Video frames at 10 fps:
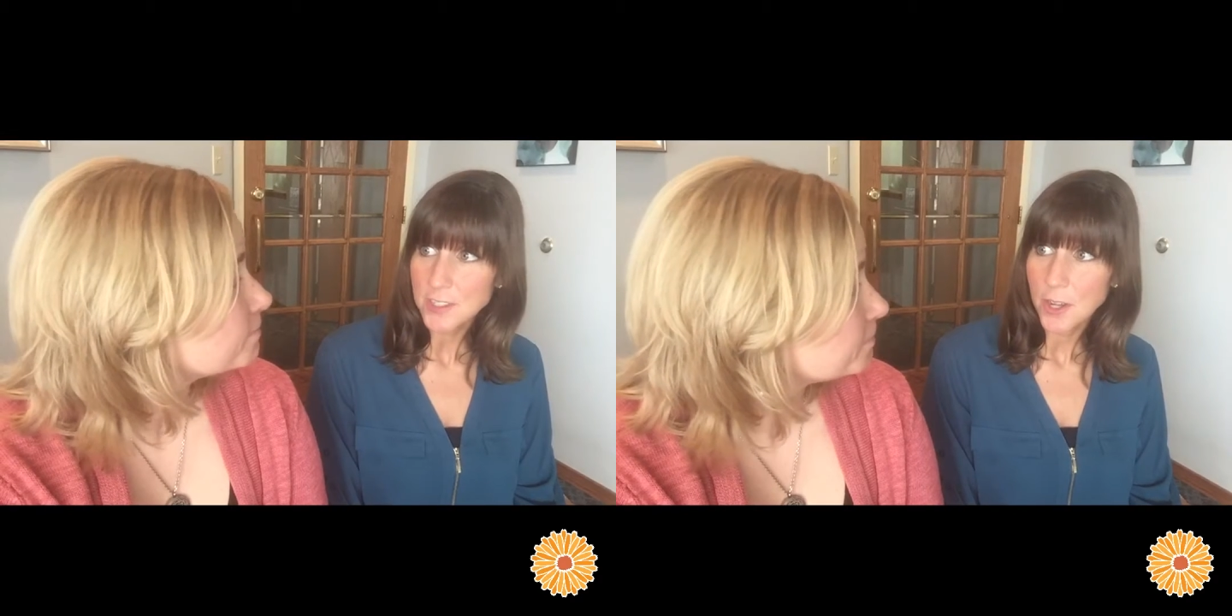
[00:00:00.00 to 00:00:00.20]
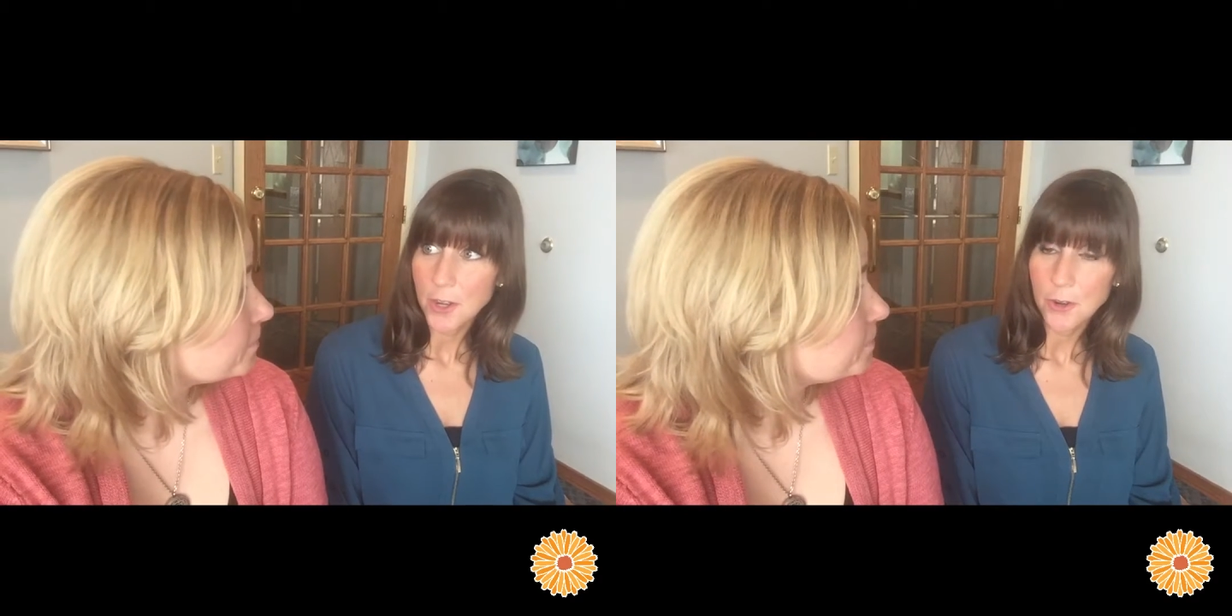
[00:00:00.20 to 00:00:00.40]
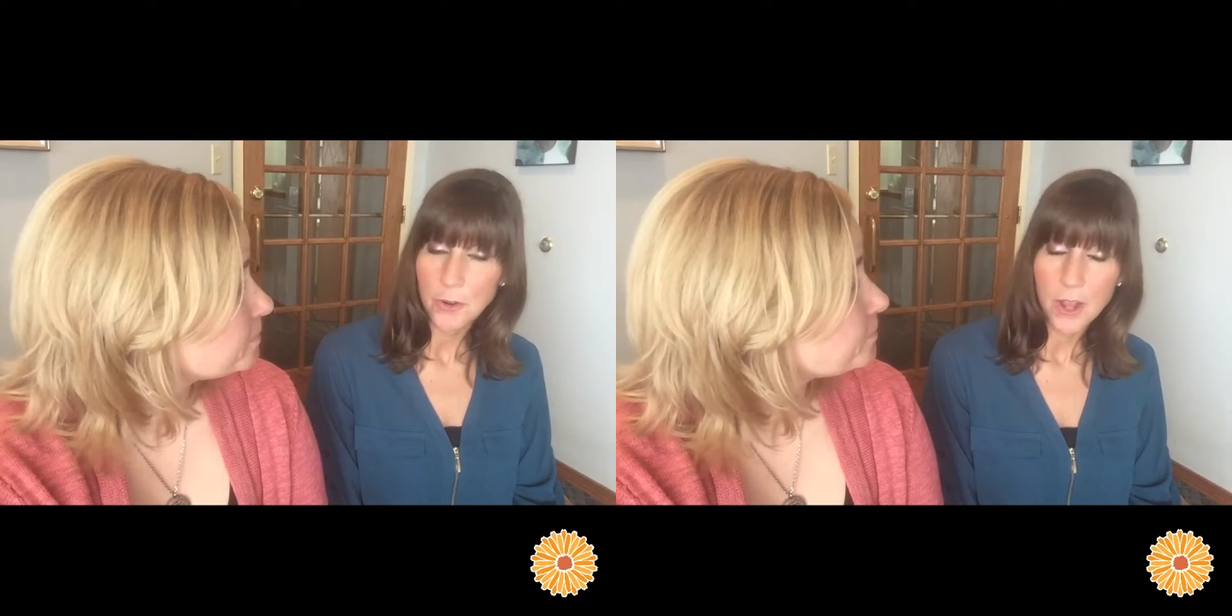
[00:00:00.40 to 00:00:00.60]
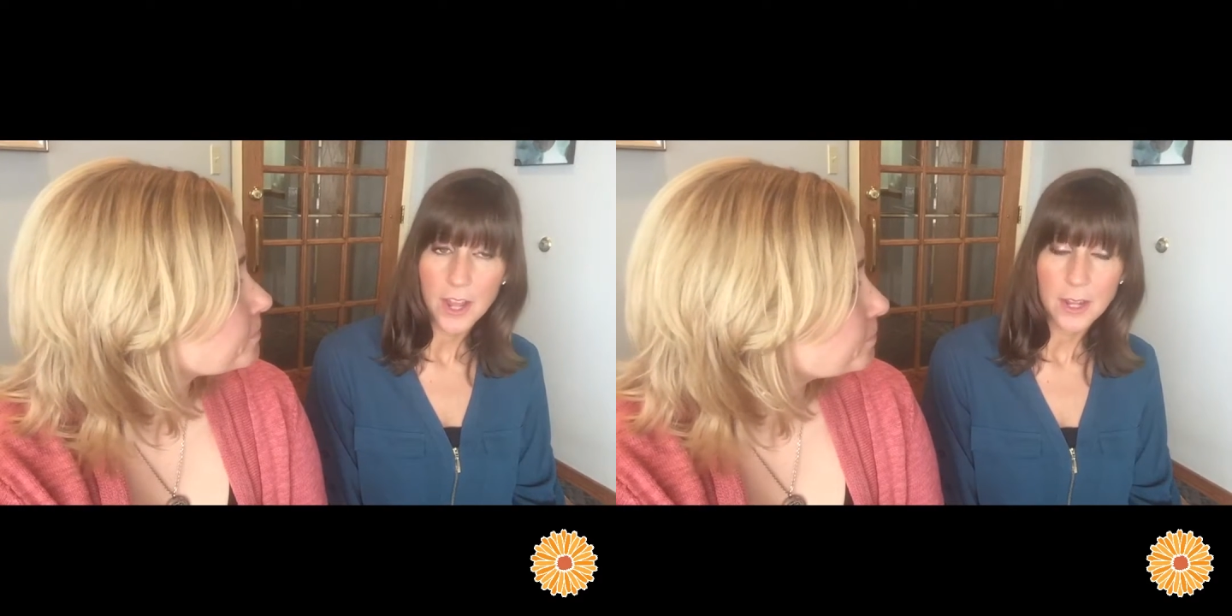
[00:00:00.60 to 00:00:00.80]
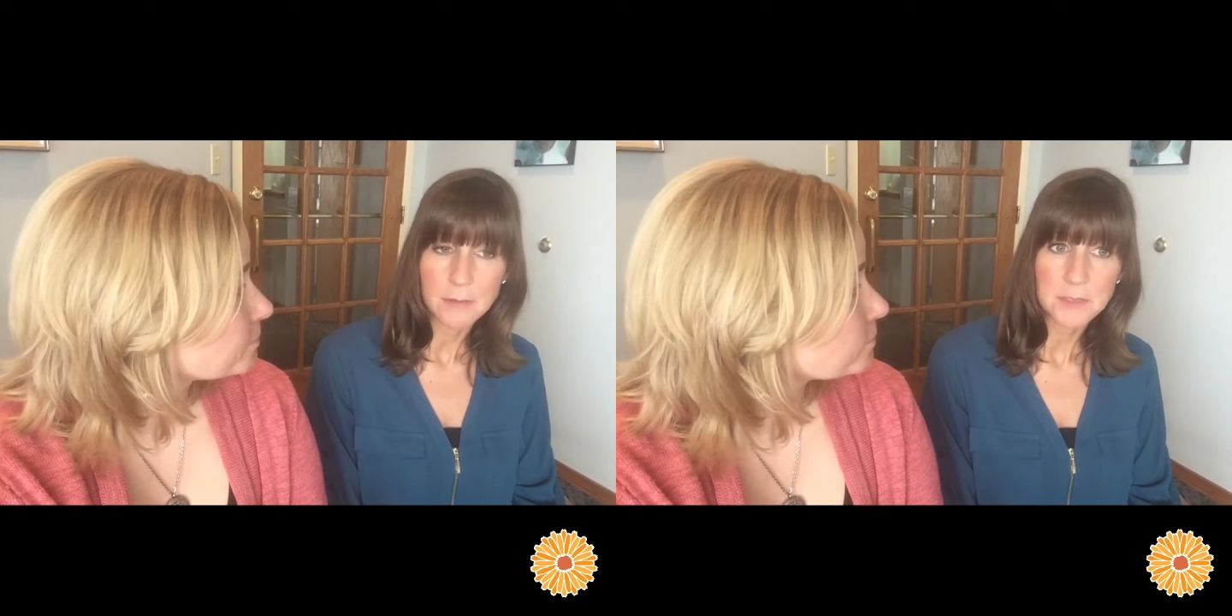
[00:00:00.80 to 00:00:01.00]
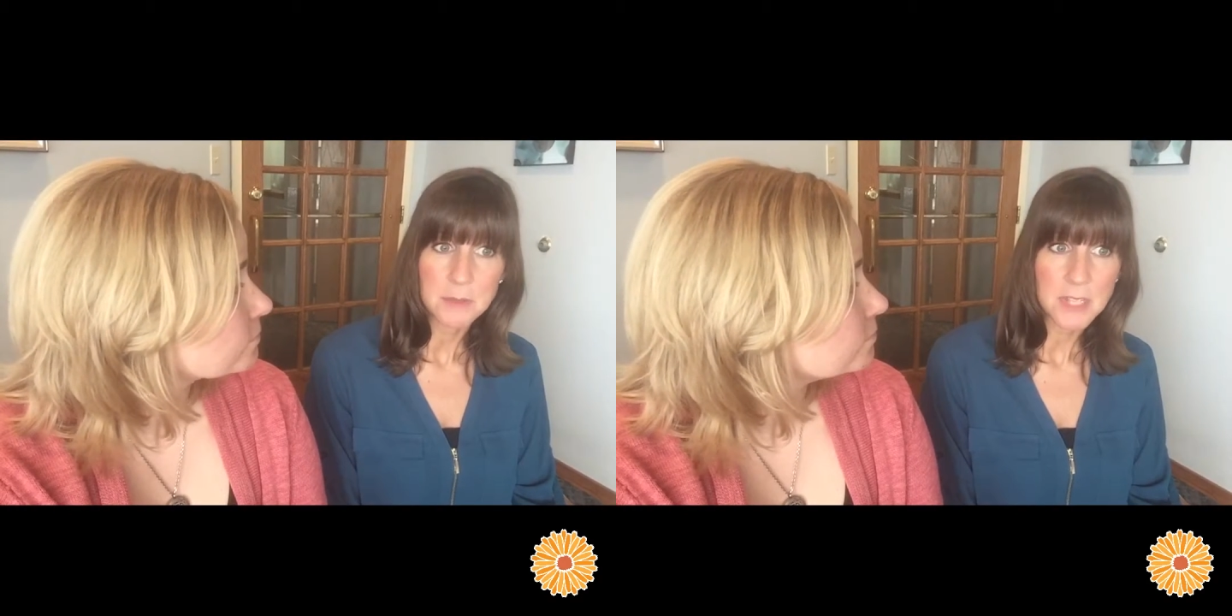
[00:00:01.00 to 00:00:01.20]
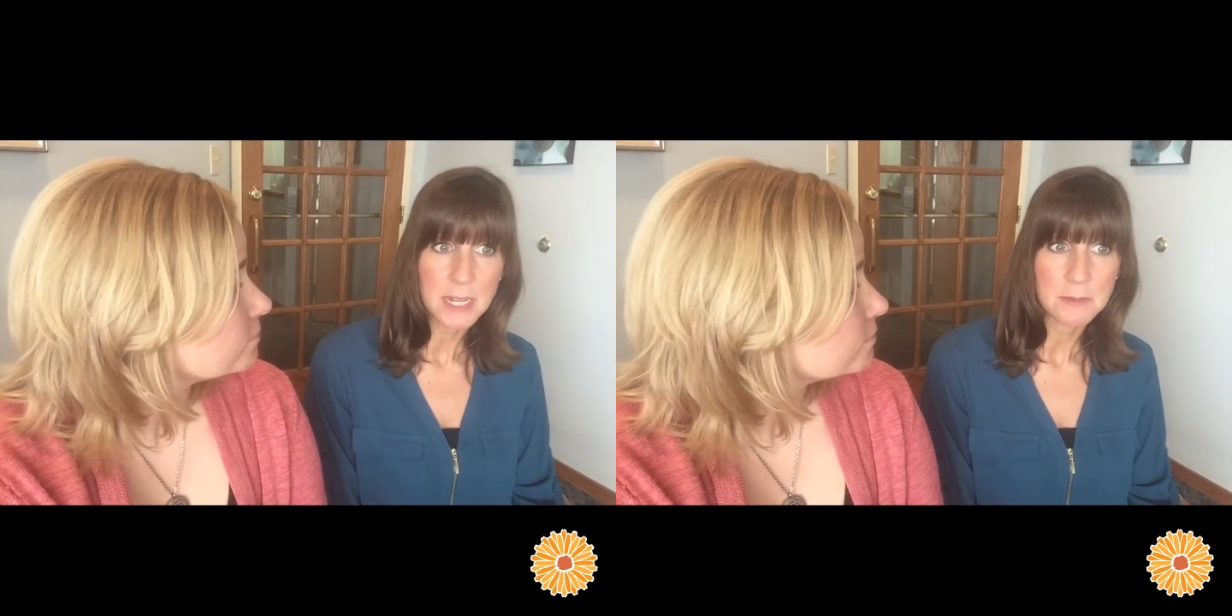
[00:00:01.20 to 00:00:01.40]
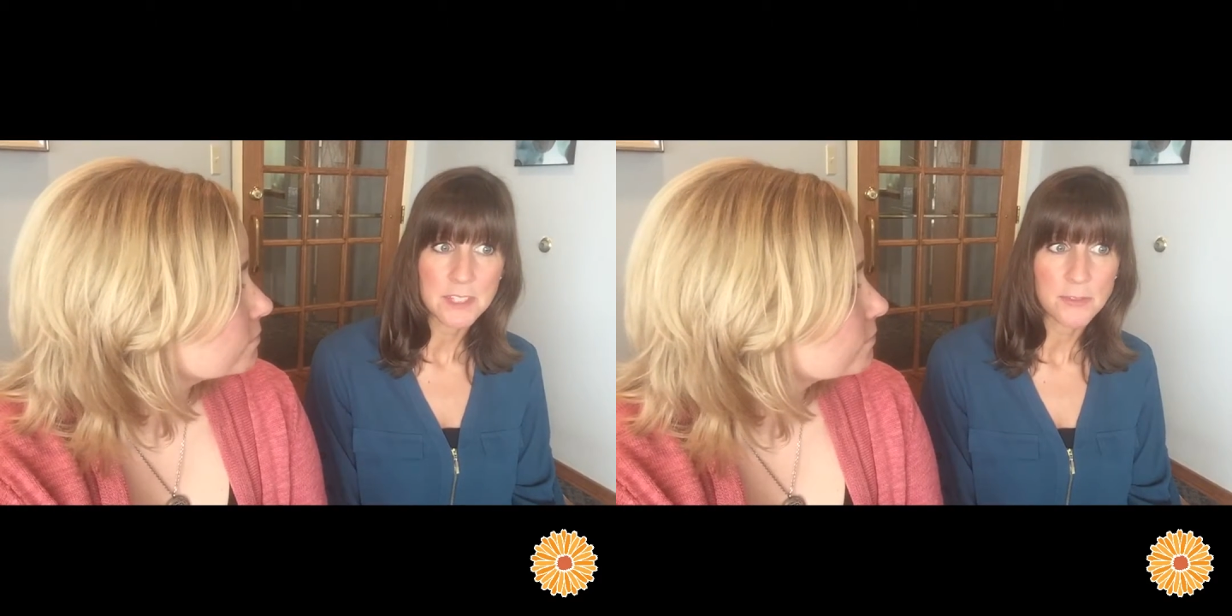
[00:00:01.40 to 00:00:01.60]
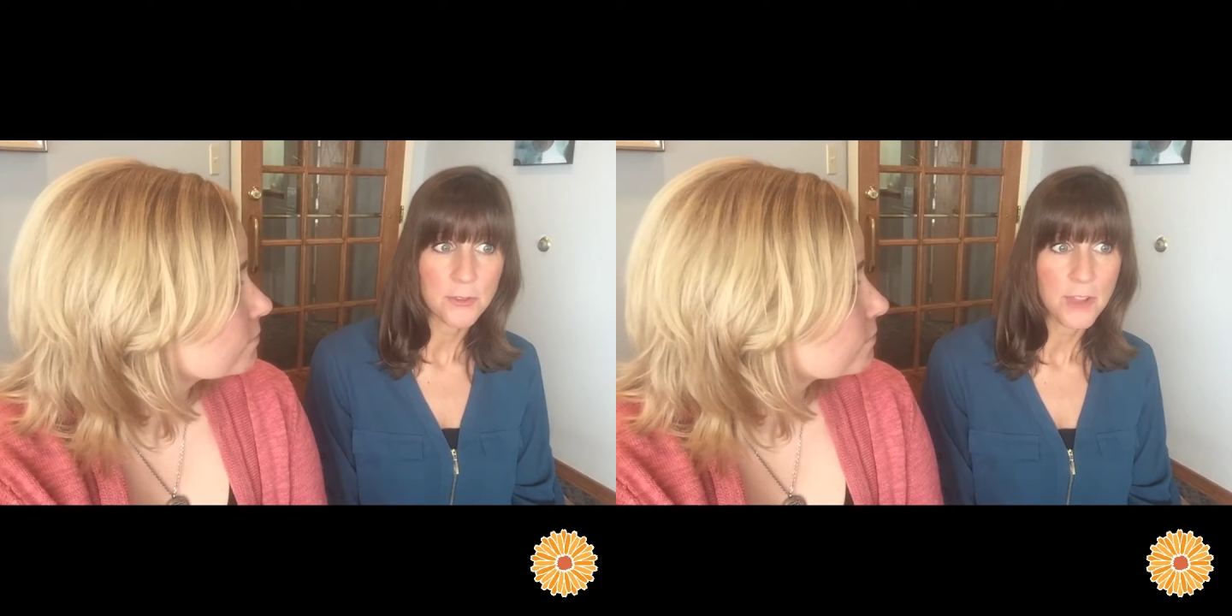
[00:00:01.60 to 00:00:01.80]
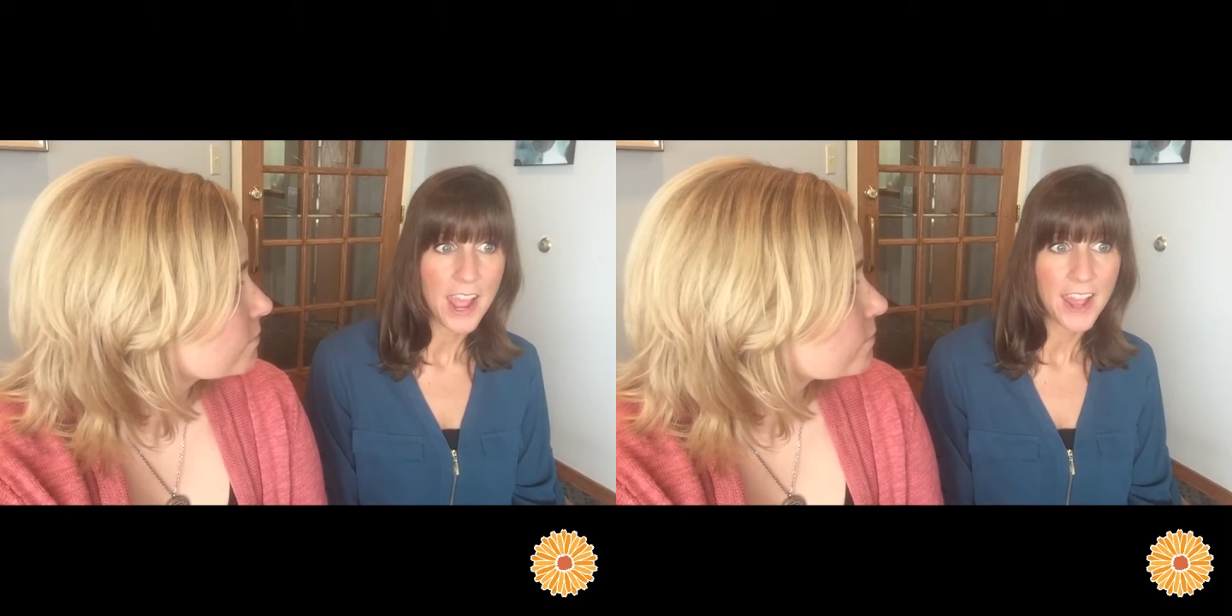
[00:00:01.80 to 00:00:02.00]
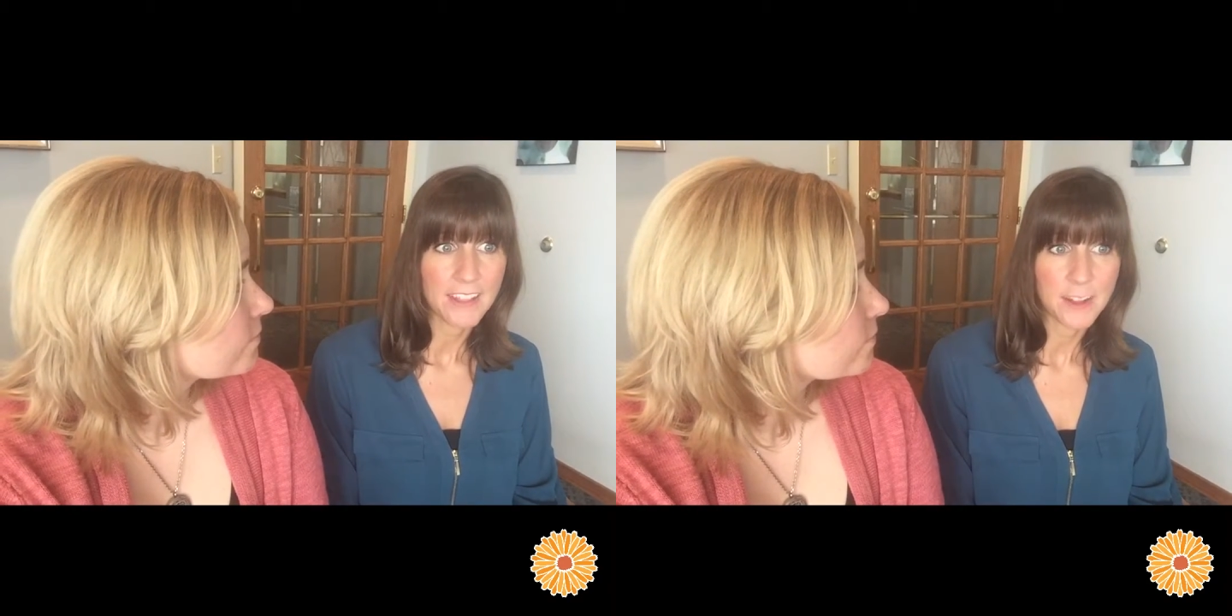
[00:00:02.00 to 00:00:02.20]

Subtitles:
So sometimes if you've had